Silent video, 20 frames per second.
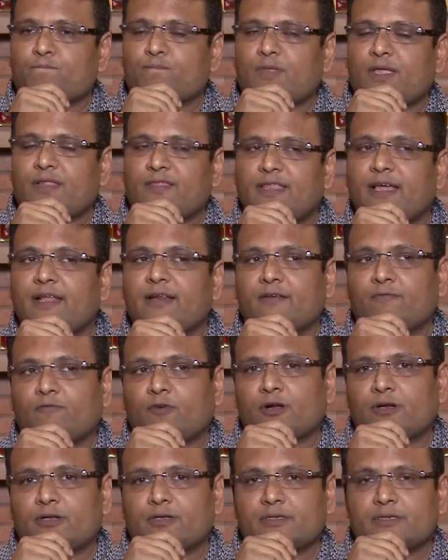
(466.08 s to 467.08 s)
And then
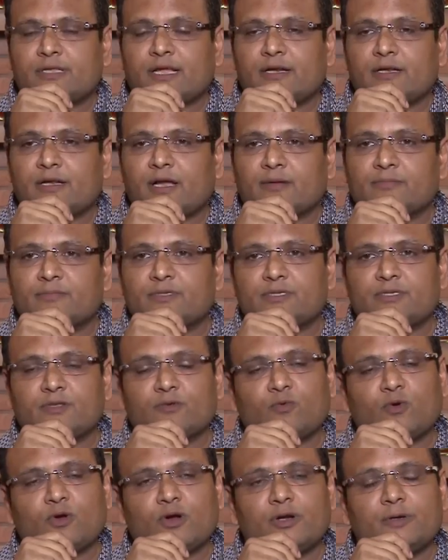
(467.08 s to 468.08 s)
comes the
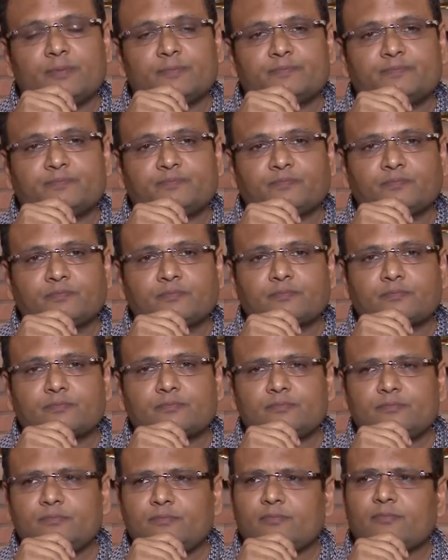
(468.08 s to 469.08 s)
word
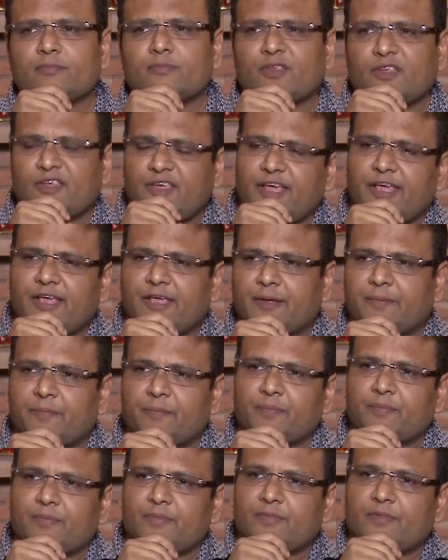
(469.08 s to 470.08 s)
K.
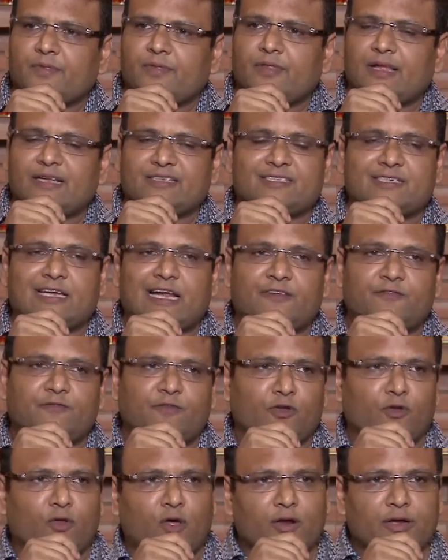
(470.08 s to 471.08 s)
That stands for
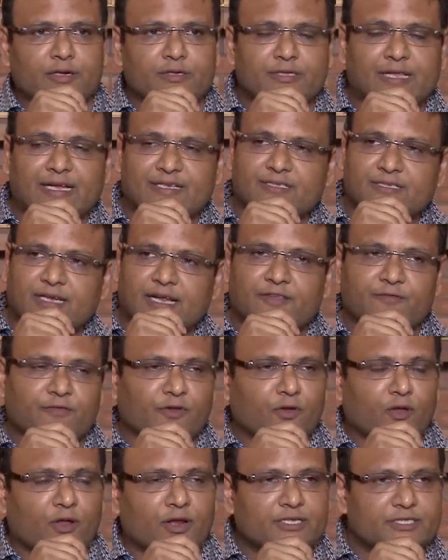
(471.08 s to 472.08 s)

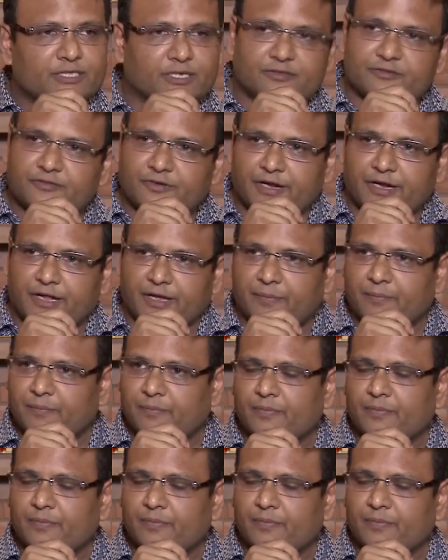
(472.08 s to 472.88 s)
knowledge and training.